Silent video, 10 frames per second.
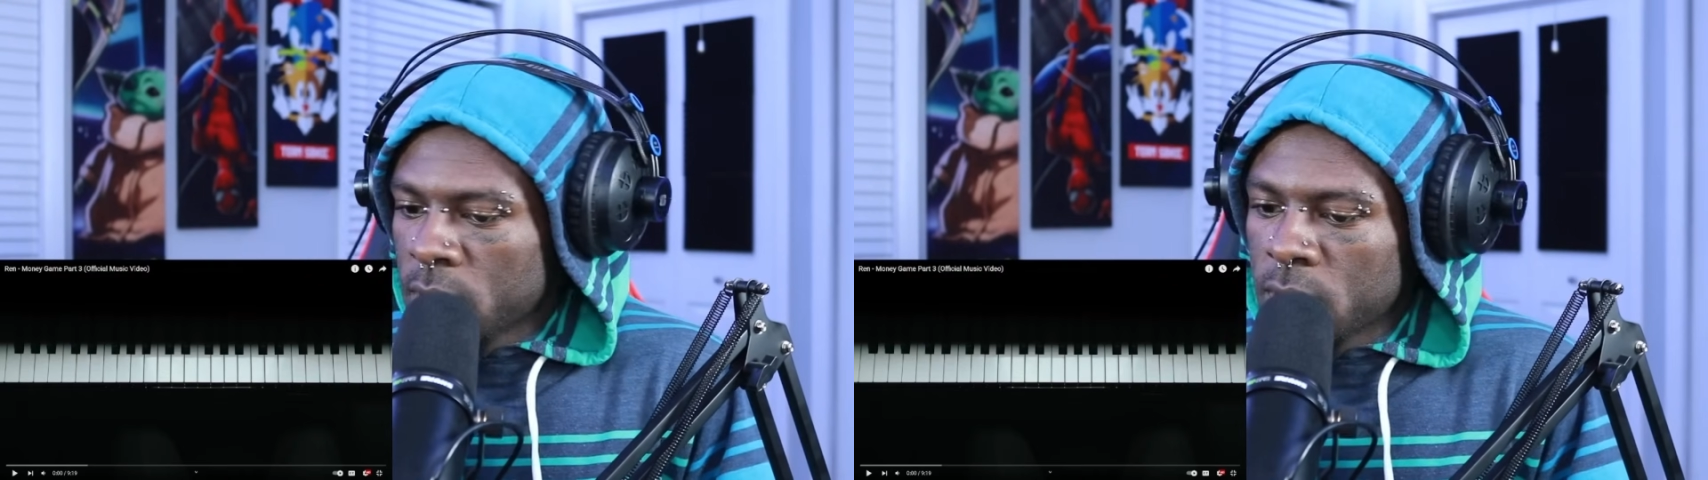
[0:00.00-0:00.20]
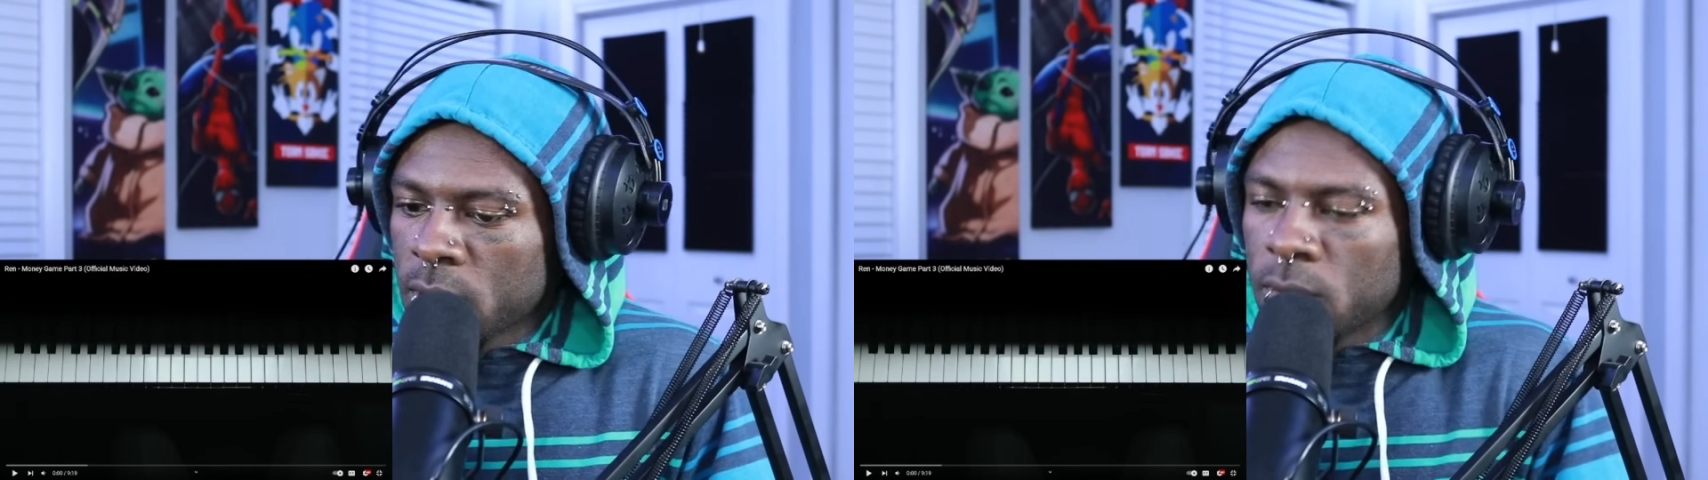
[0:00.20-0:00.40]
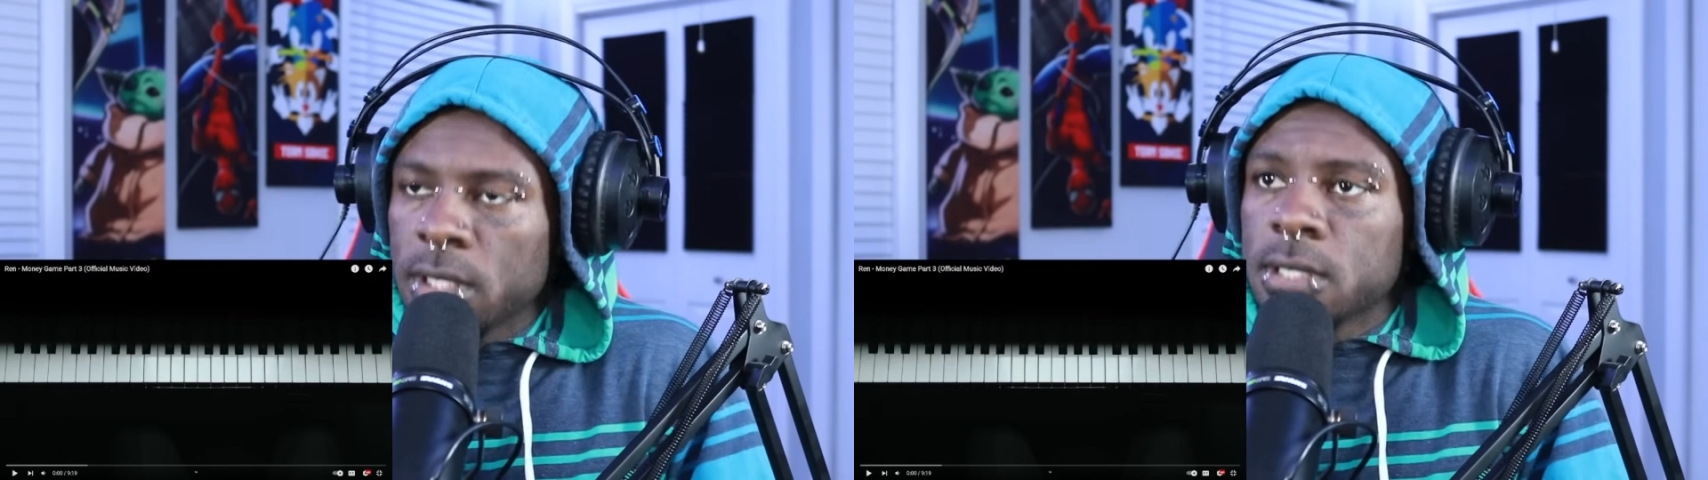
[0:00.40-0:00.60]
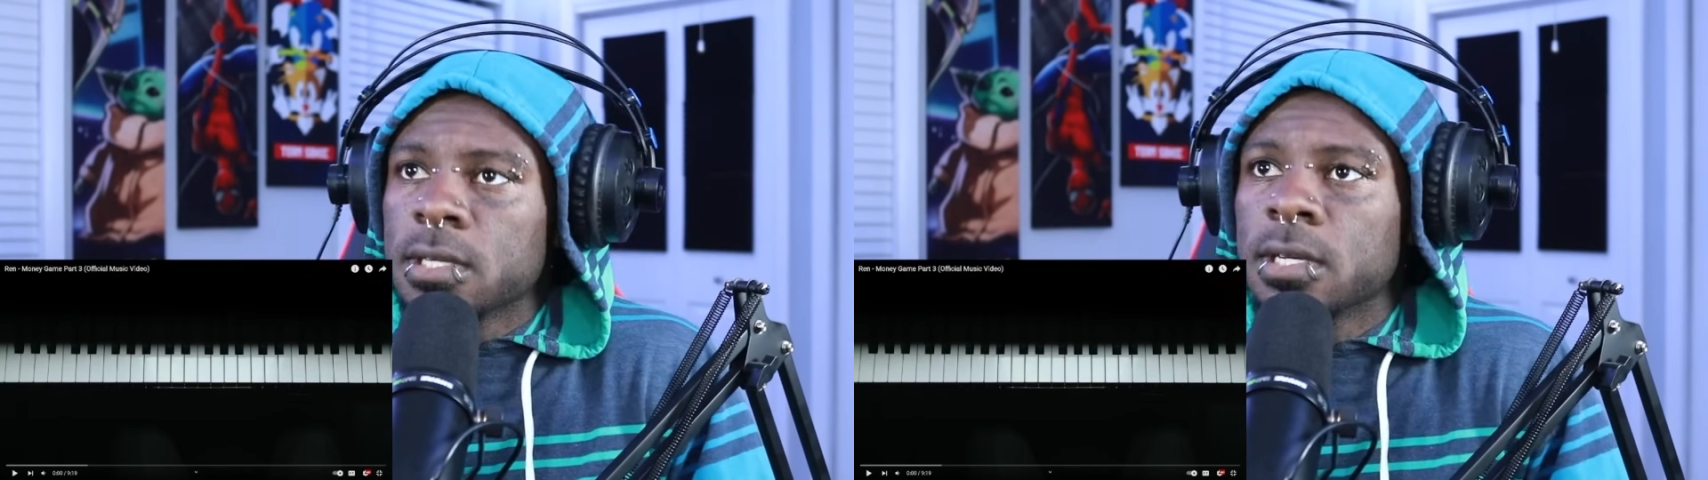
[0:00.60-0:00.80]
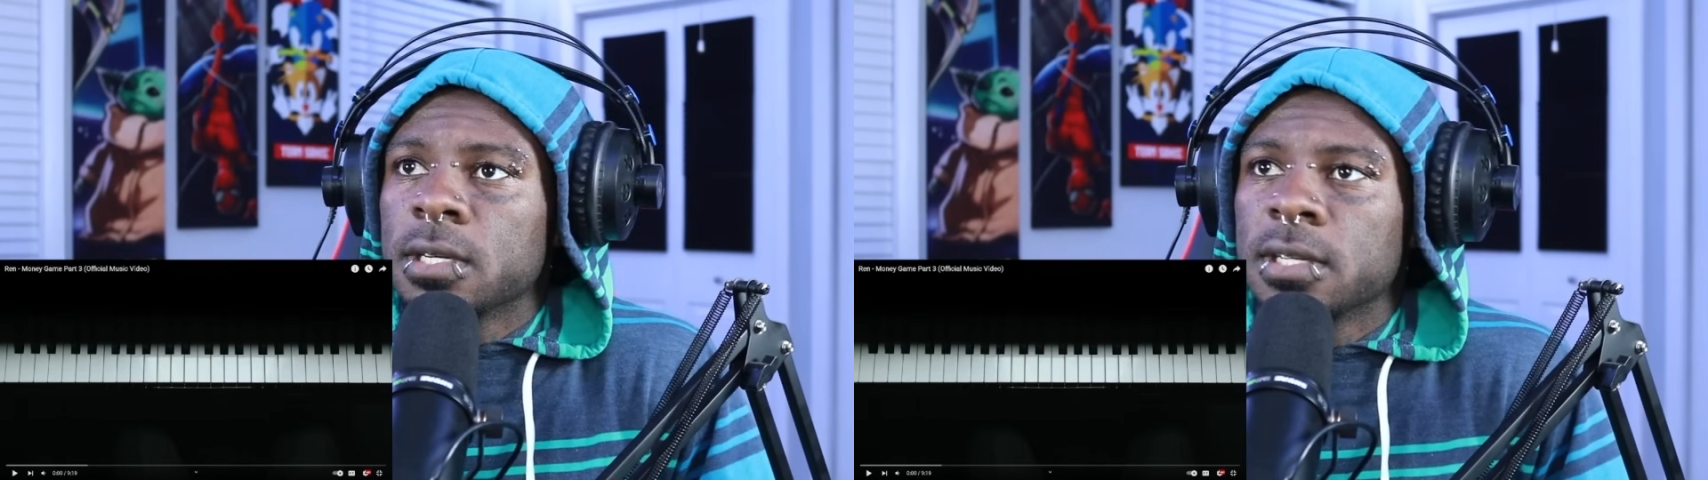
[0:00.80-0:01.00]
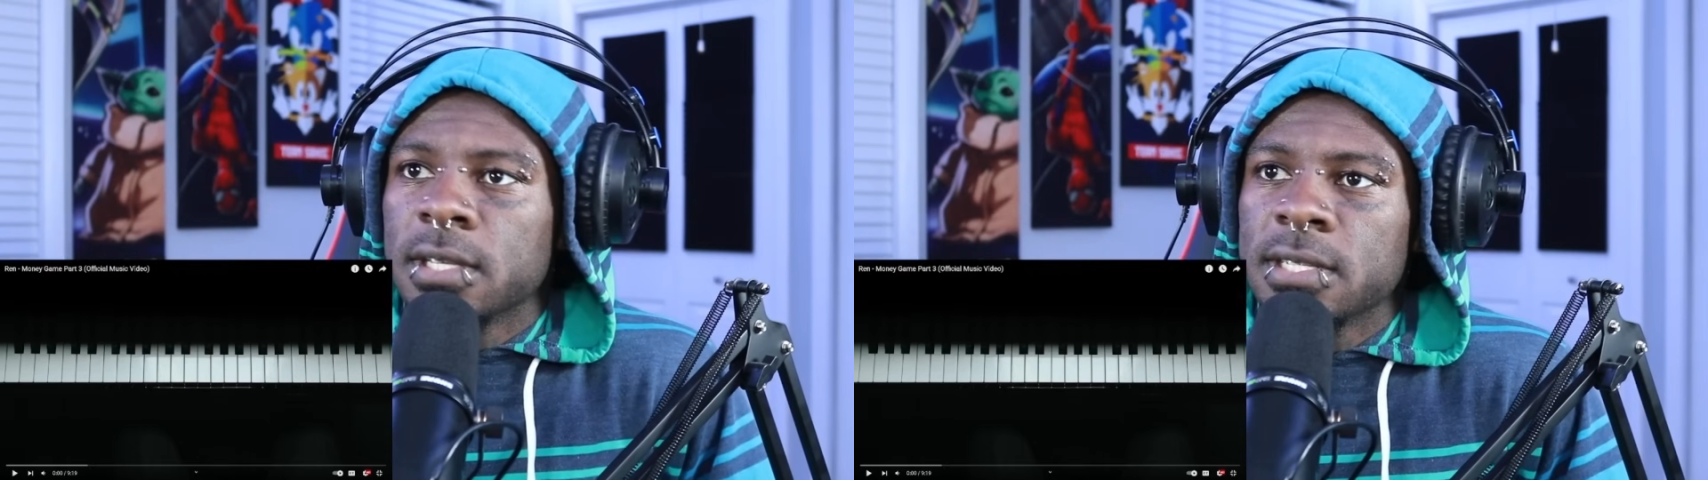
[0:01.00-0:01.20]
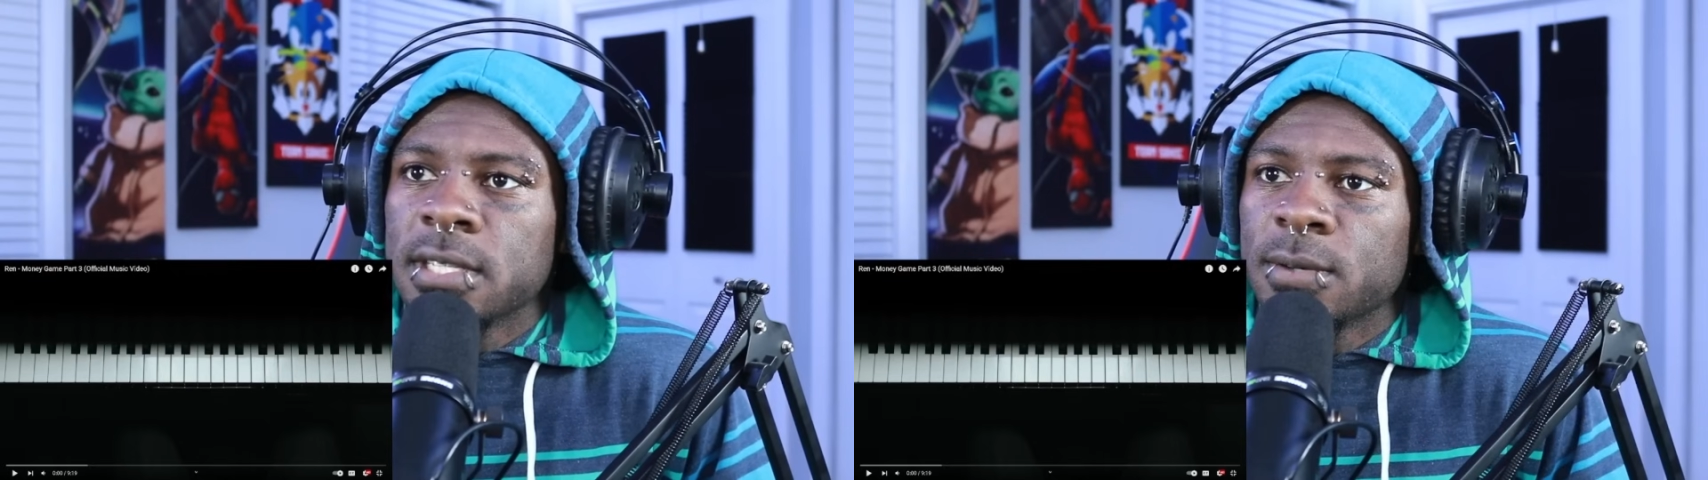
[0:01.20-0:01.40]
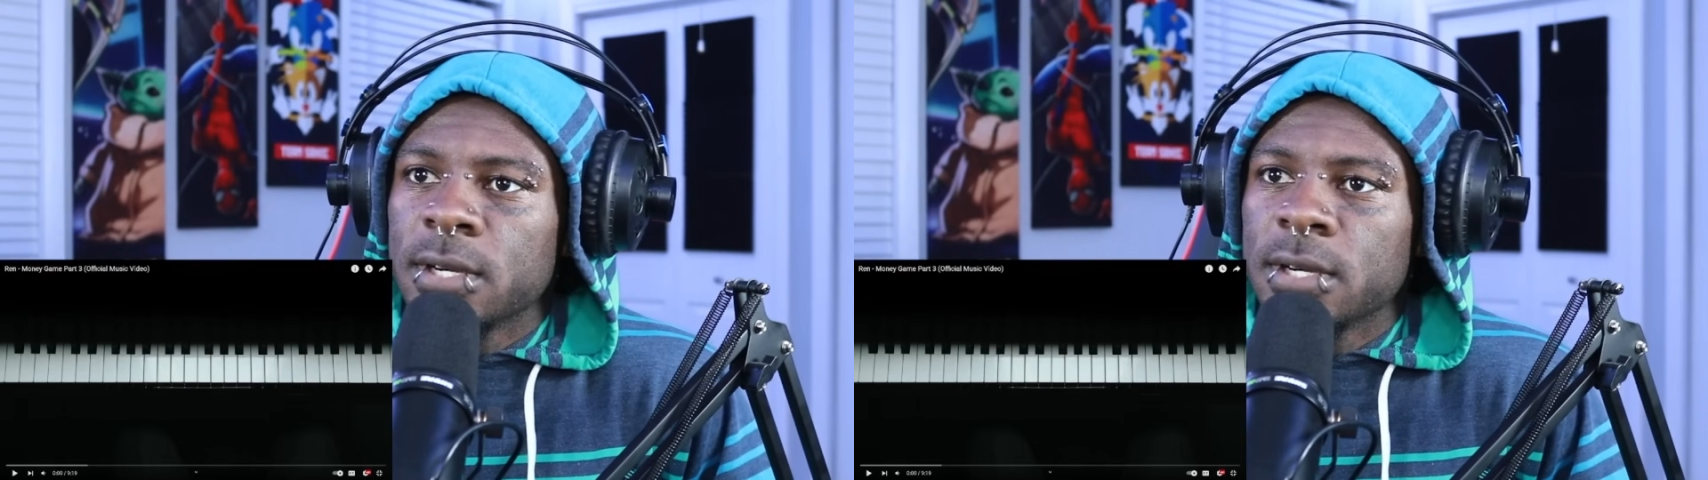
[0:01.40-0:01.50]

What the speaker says: let's see